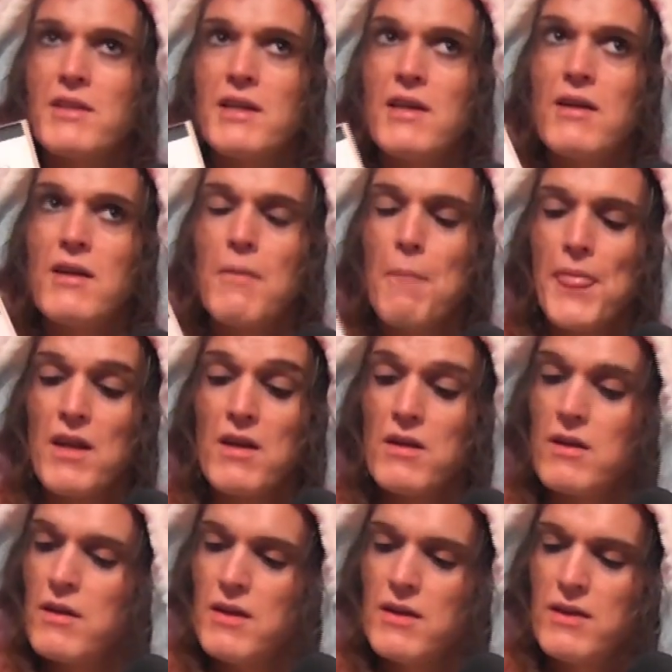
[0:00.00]
it
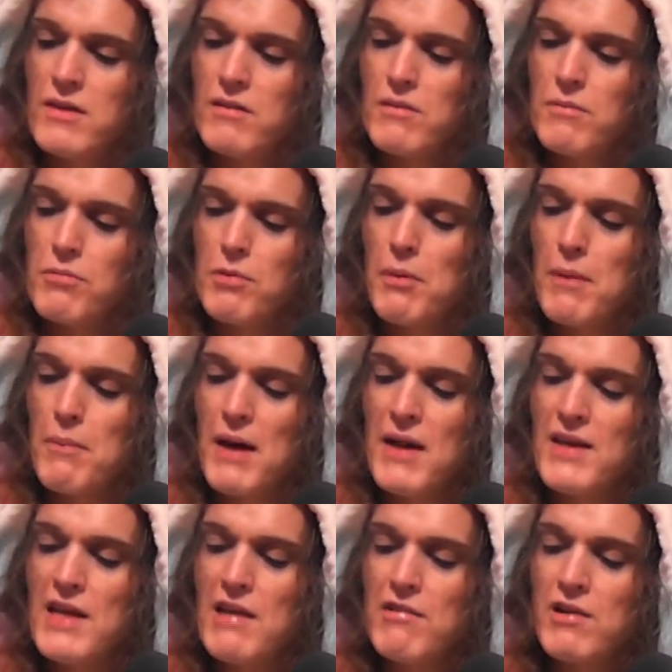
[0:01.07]
probably about a
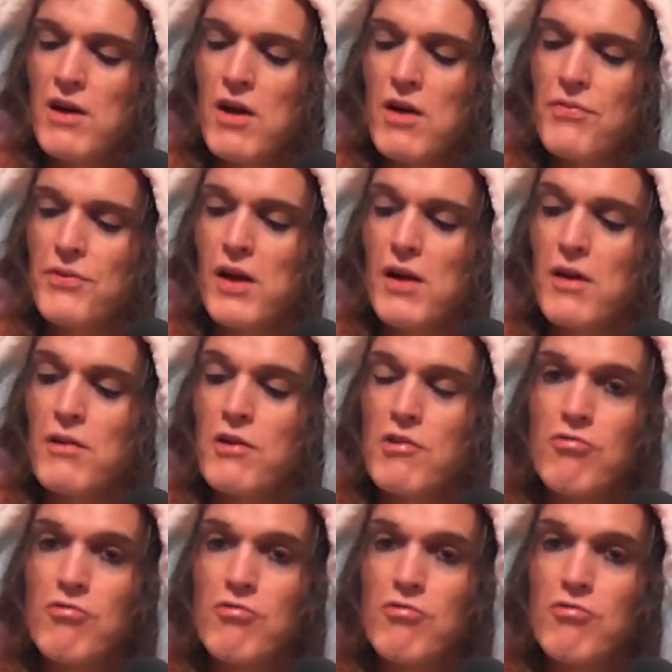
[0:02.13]
year and a half ago.